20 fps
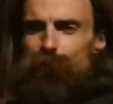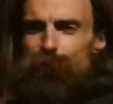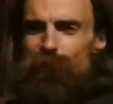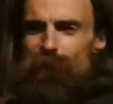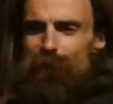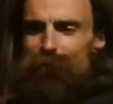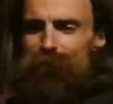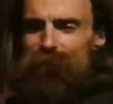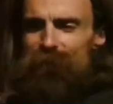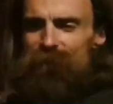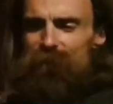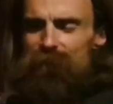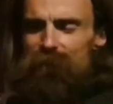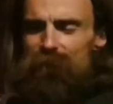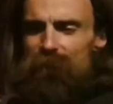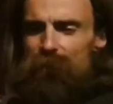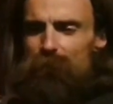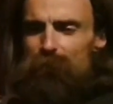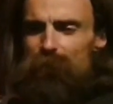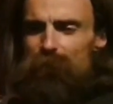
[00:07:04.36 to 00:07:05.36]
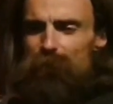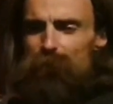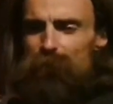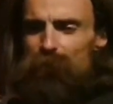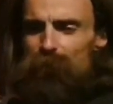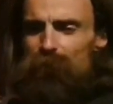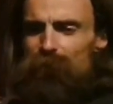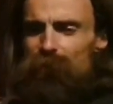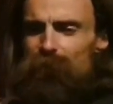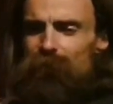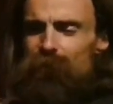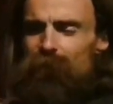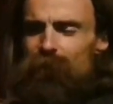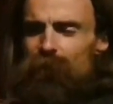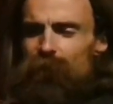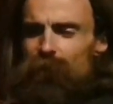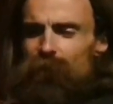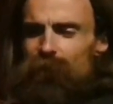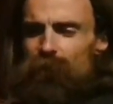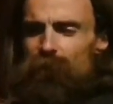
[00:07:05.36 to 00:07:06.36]
graphics, and then people
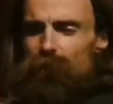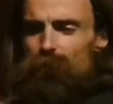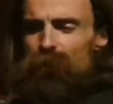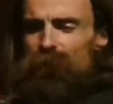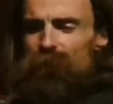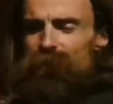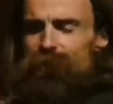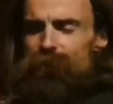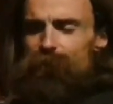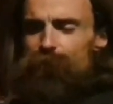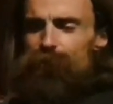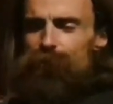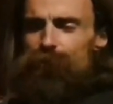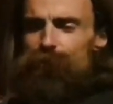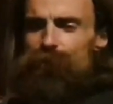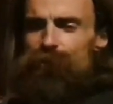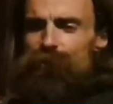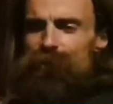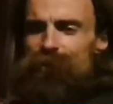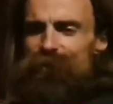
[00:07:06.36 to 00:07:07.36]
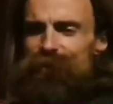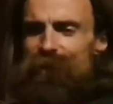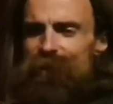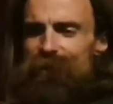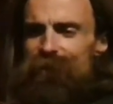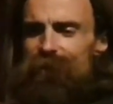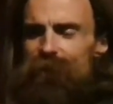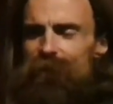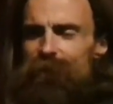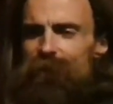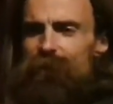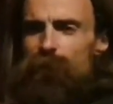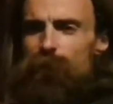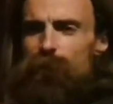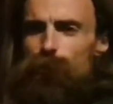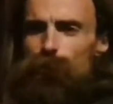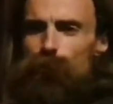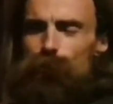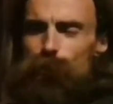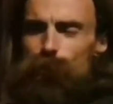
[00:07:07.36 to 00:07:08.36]
are being conditioned to this idea that the
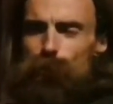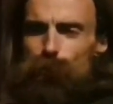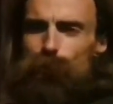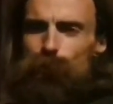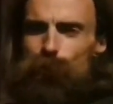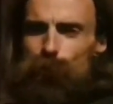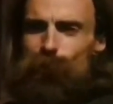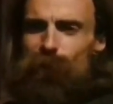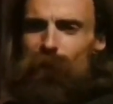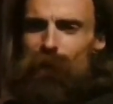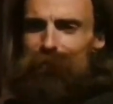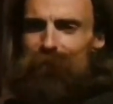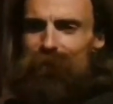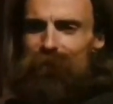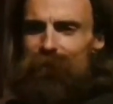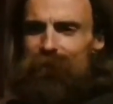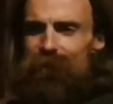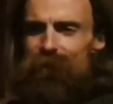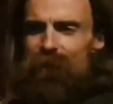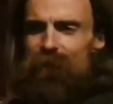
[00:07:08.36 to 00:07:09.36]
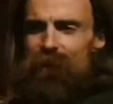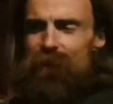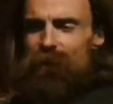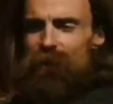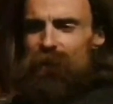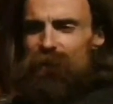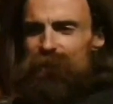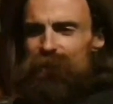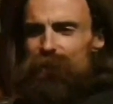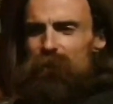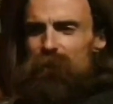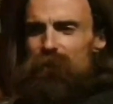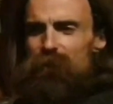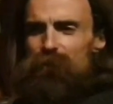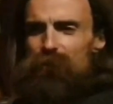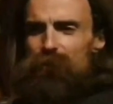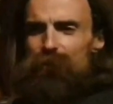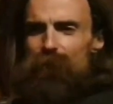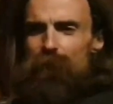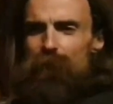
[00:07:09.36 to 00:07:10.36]
computer graphics are somehow
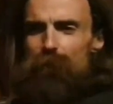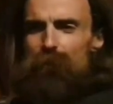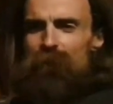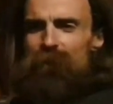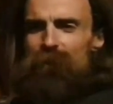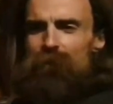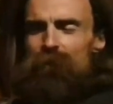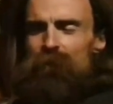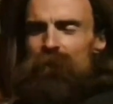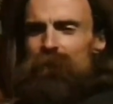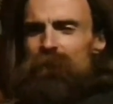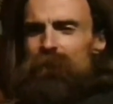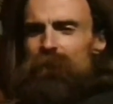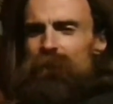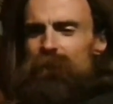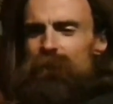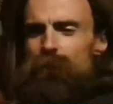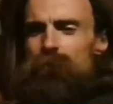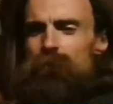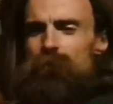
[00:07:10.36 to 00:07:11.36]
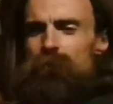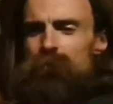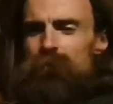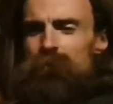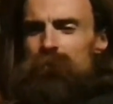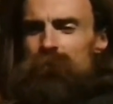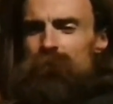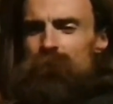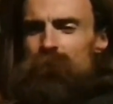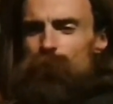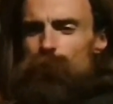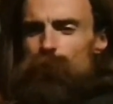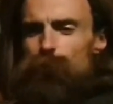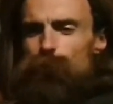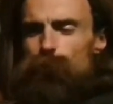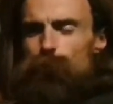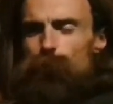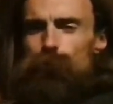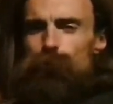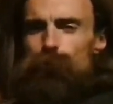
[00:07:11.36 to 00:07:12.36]
describing some
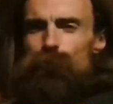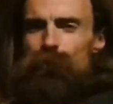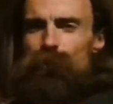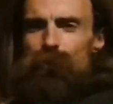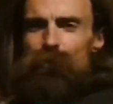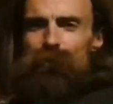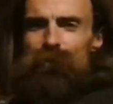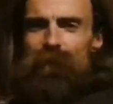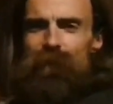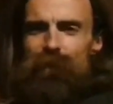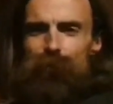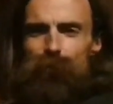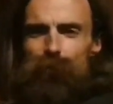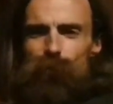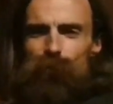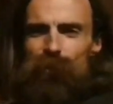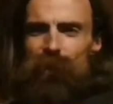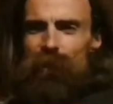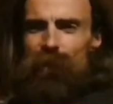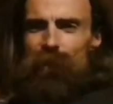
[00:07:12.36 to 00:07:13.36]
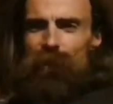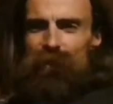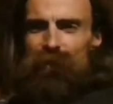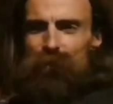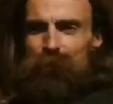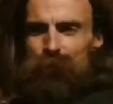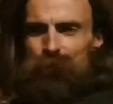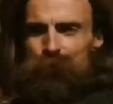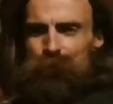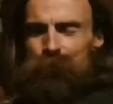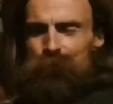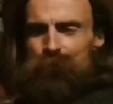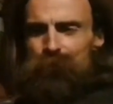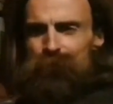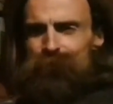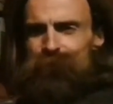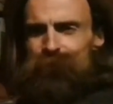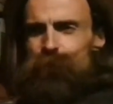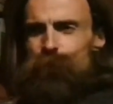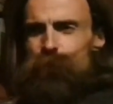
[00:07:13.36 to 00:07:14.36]
truth of natural science,
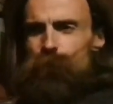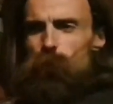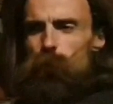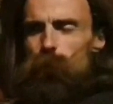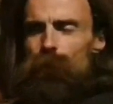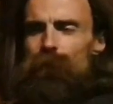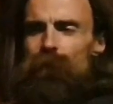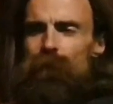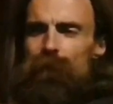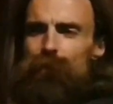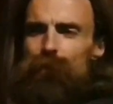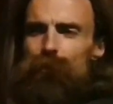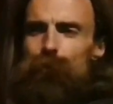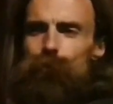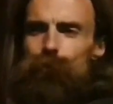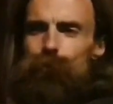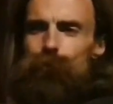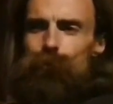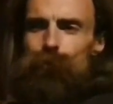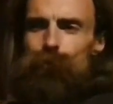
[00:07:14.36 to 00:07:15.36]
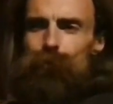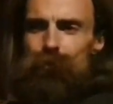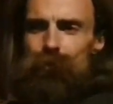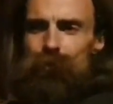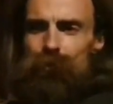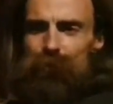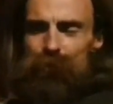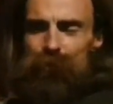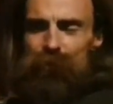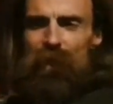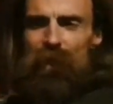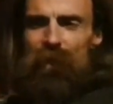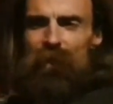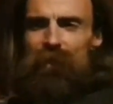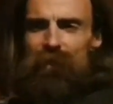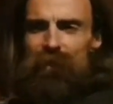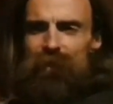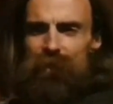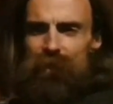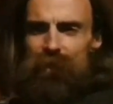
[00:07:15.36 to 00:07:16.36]
when natural
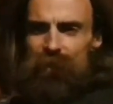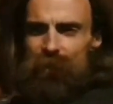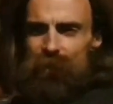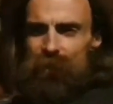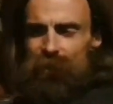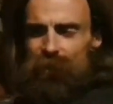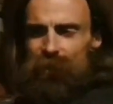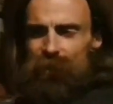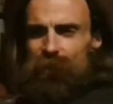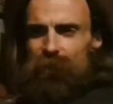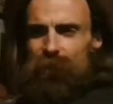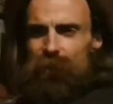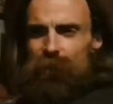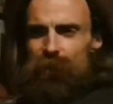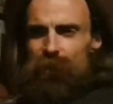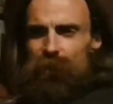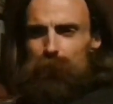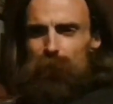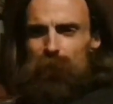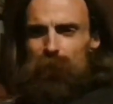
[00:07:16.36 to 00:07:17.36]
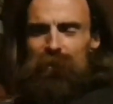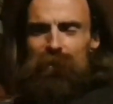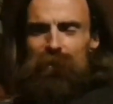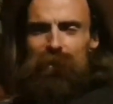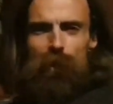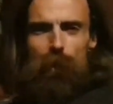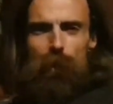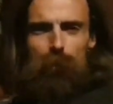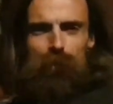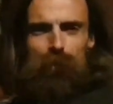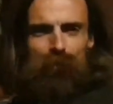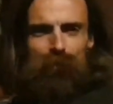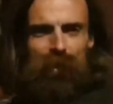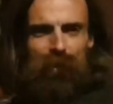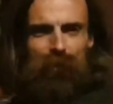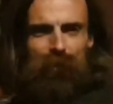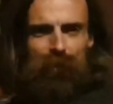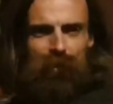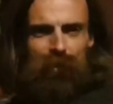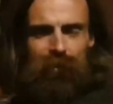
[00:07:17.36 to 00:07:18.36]
science is based on
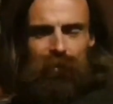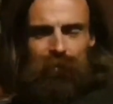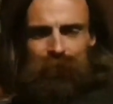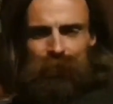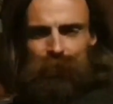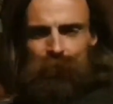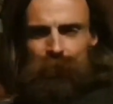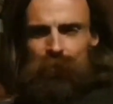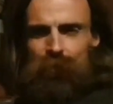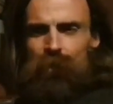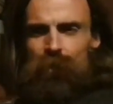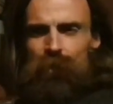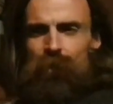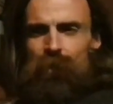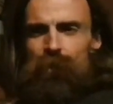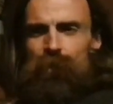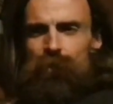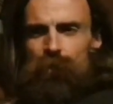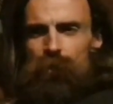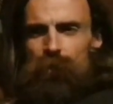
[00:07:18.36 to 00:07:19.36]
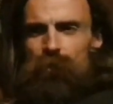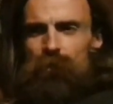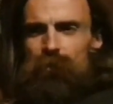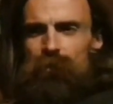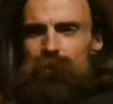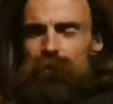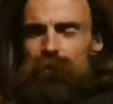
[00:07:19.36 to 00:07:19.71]
observation. So